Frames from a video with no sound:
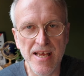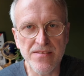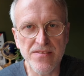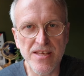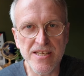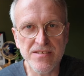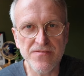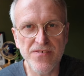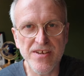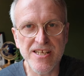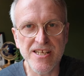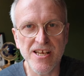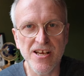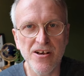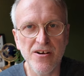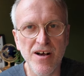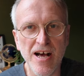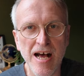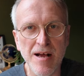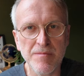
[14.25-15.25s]
In this
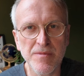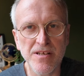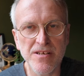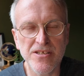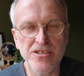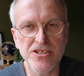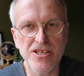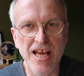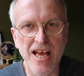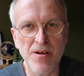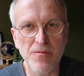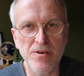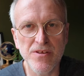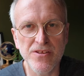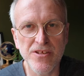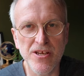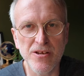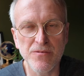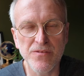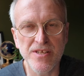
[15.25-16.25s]
video, I'm going to share with
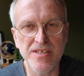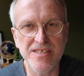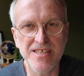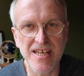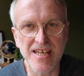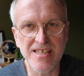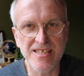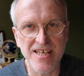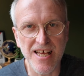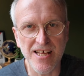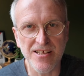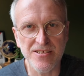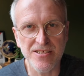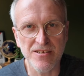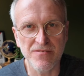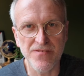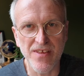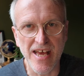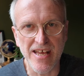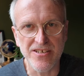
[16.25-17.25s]
you the details
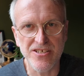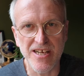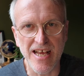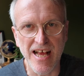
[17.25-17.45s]
of that